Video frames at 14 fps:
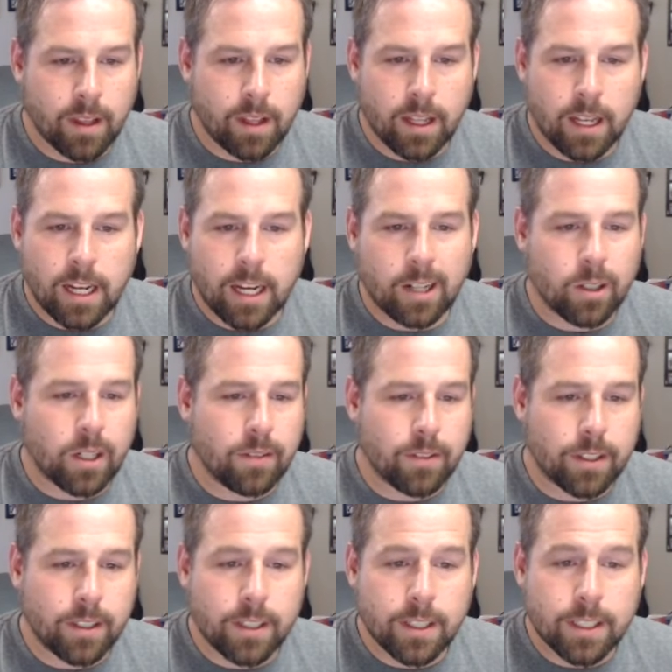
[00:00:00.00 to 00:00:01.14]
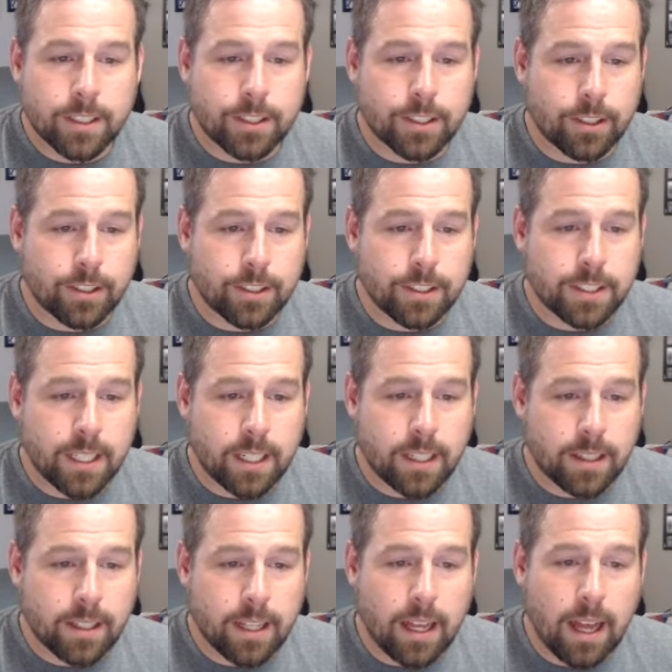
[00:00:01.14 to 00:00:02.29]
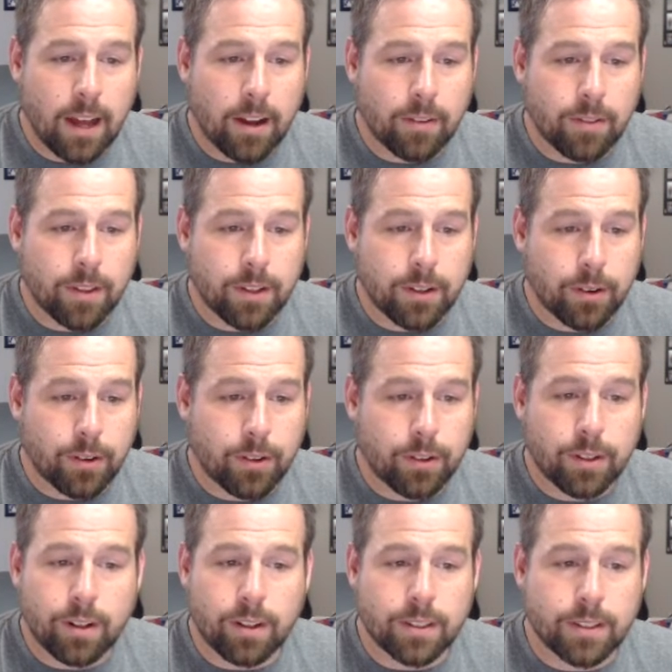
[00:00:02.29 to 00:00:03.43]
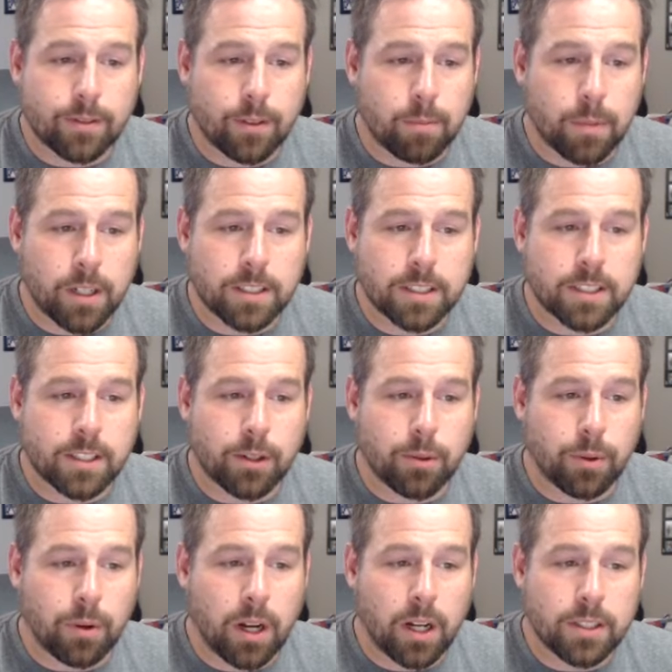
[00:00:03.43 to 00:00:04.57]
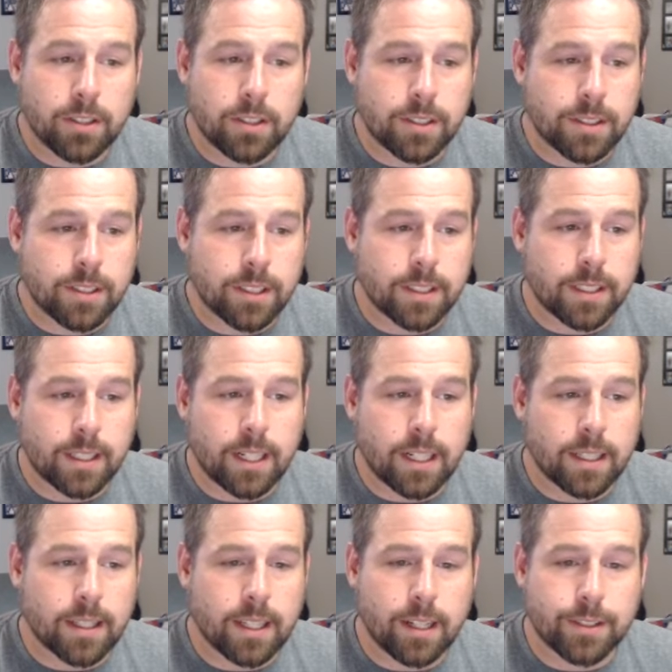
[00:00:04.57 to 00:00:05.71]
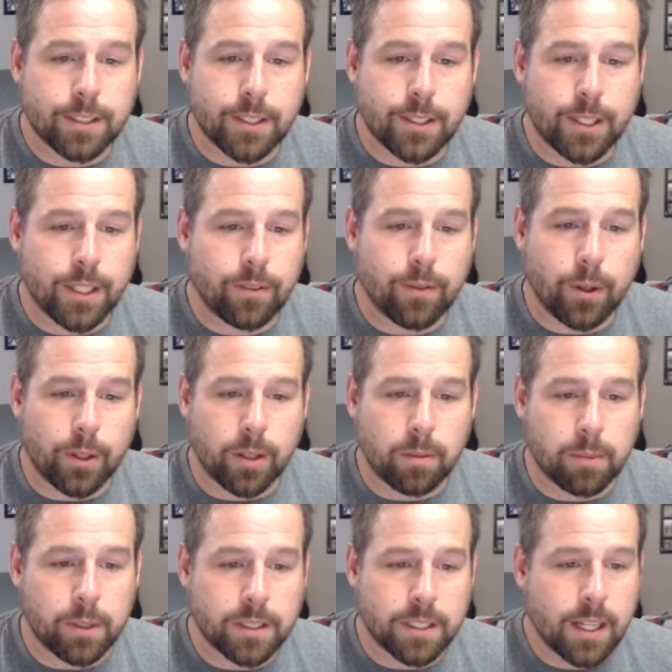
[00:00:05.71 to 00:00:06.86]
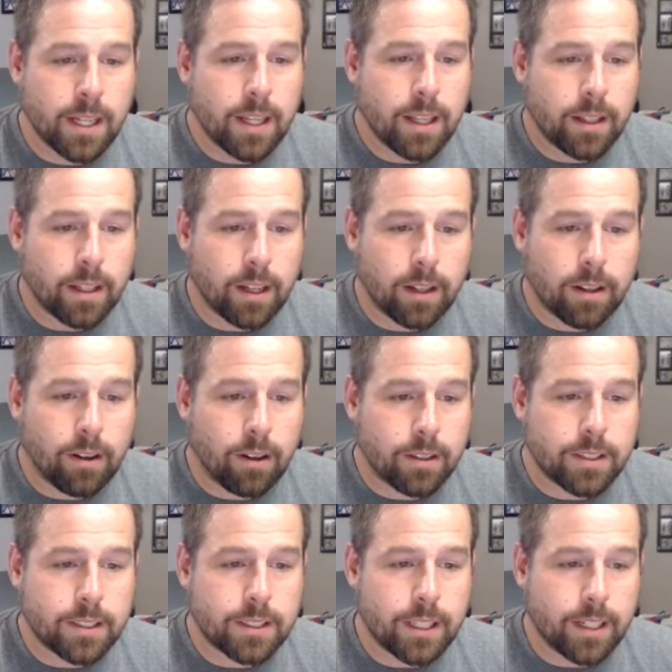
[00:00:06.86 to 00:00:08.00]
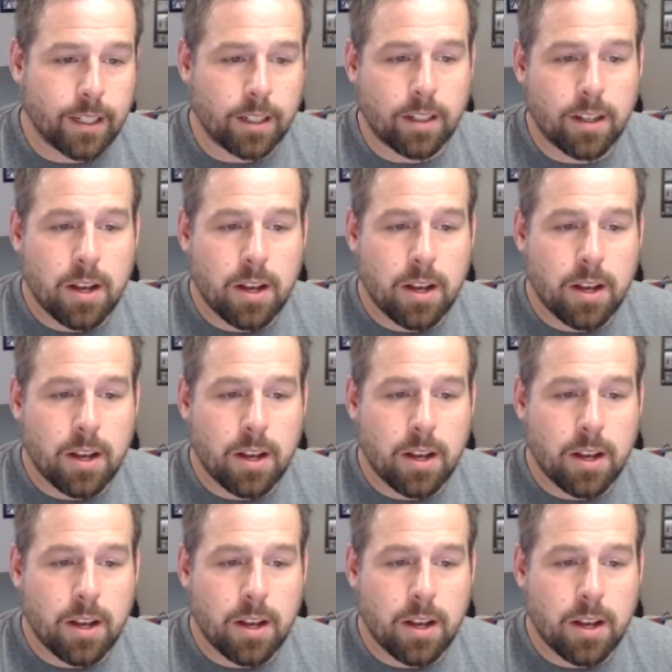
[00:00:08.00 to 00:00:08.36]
However, Cerna said that out of the total calls for March, there were 169,000 unique phone numbers that called the center,